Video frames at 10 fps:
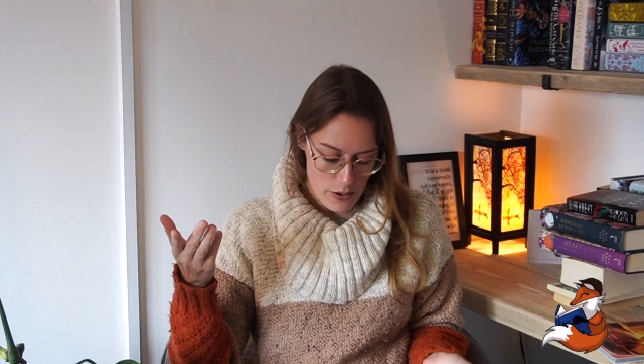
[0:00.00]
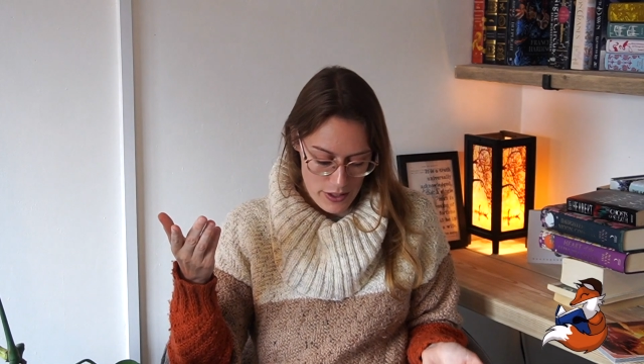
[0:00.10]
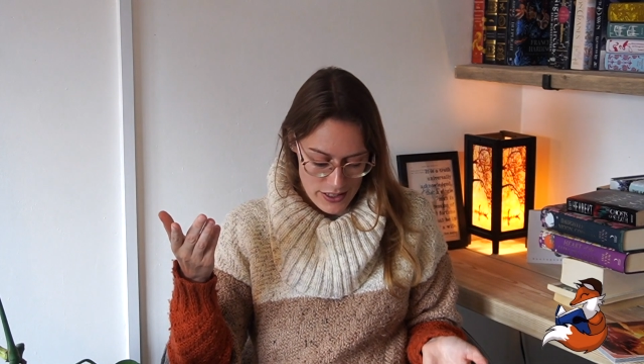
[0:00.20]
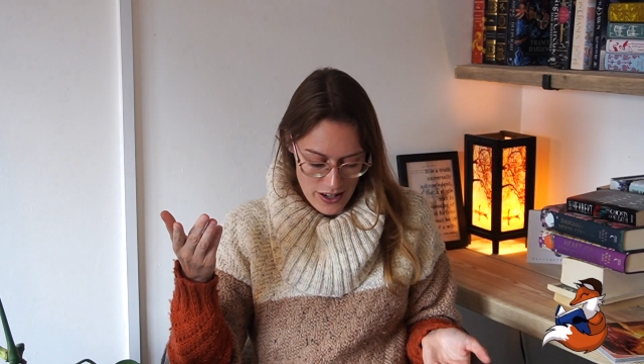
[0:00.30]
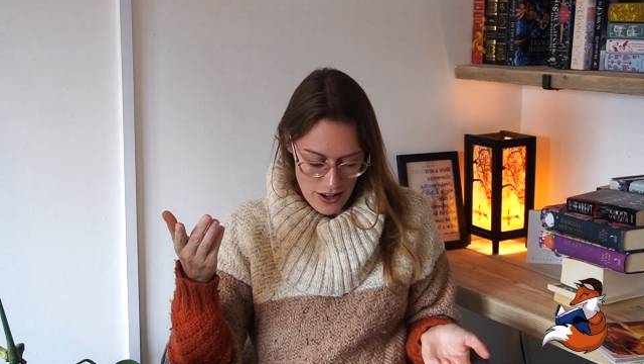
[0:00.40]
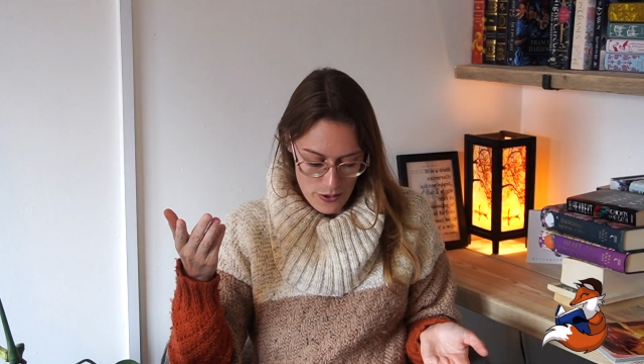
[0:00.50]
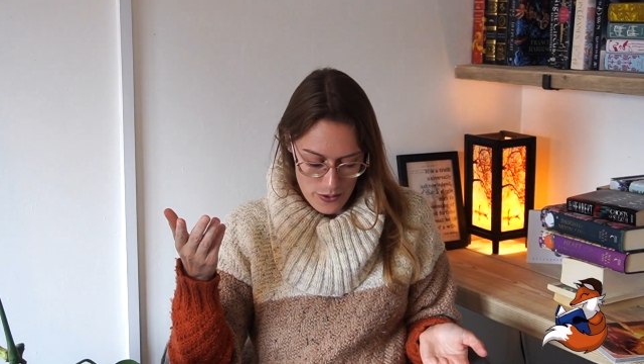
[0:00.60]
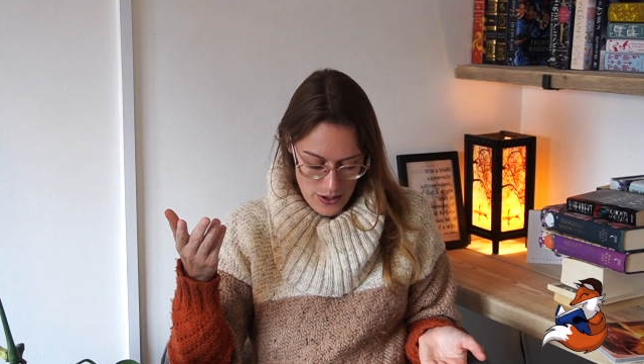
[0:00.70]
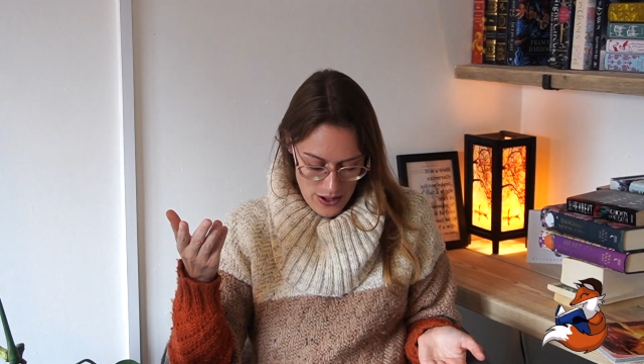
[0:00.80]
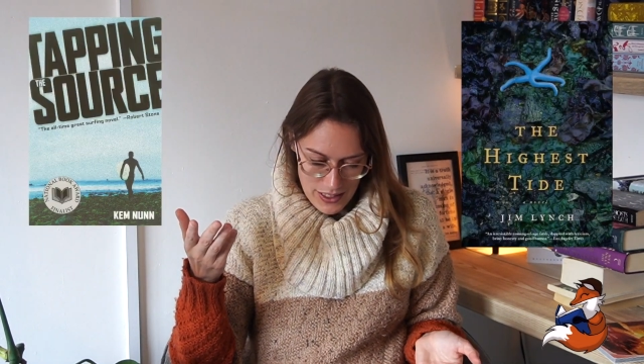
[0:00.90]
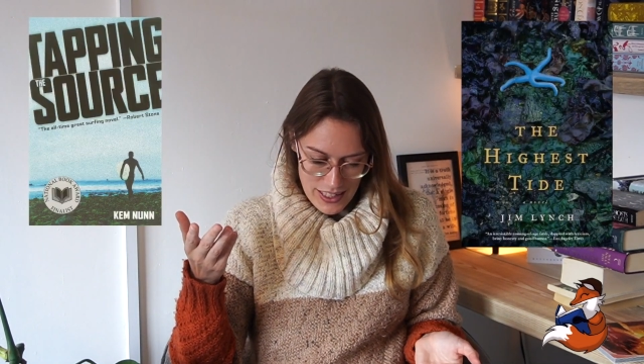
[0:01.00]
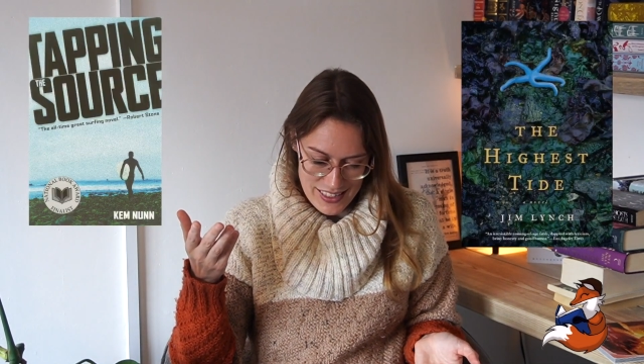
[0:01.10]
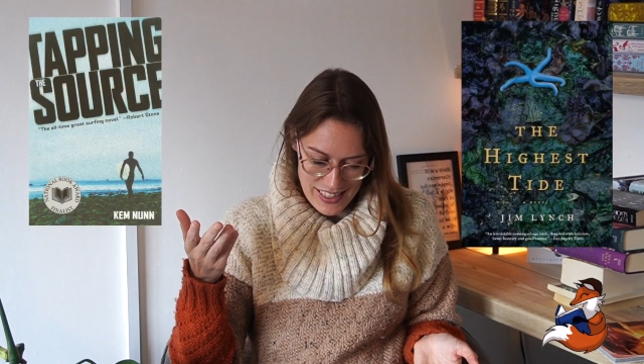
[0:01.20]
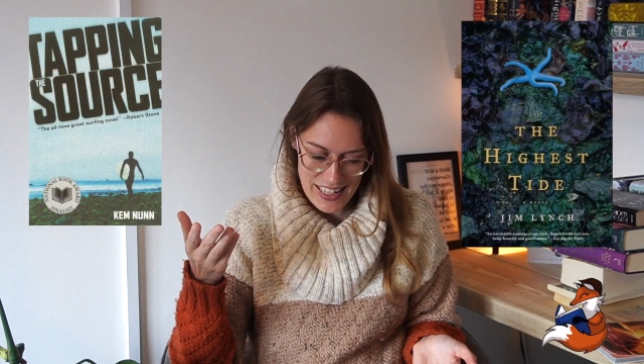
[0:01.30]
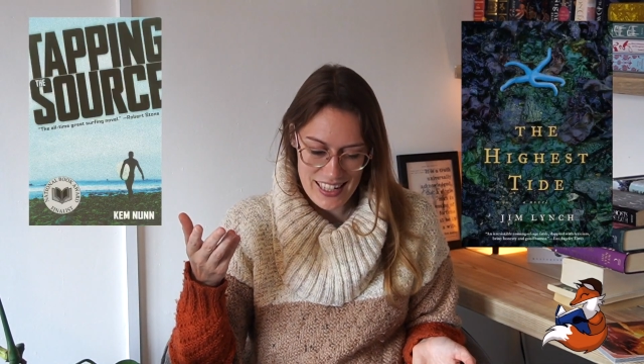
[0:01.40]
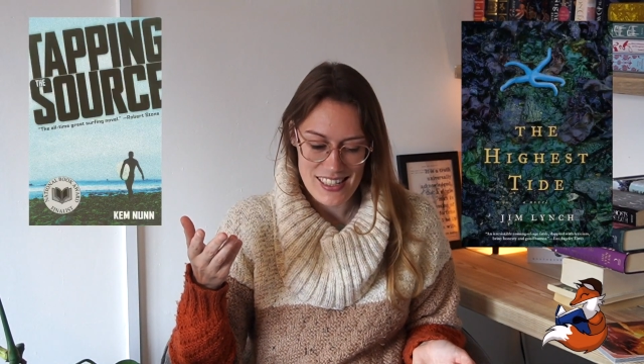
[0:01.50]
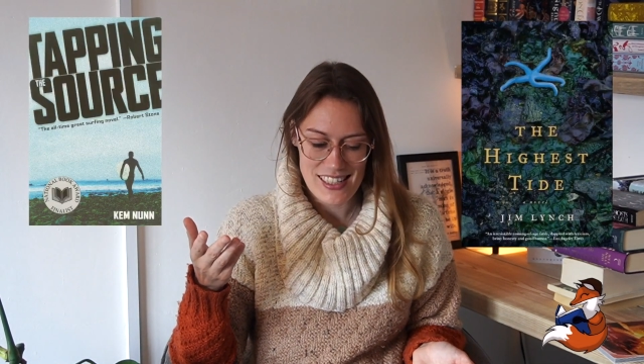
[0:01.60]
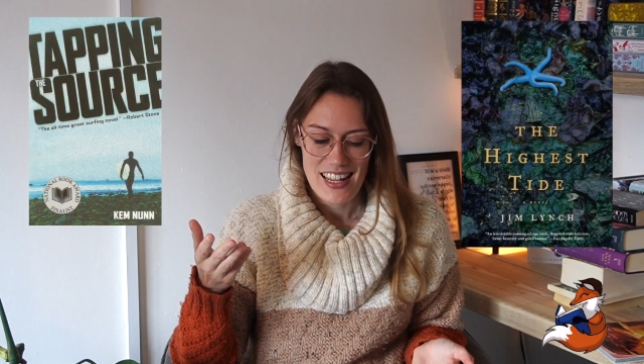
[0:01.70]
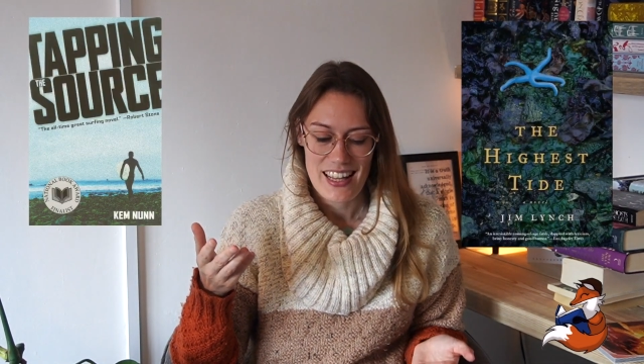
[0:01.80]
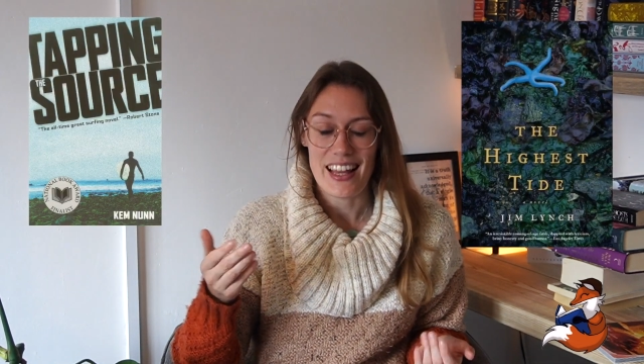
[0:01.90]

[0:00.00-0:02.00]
We know it is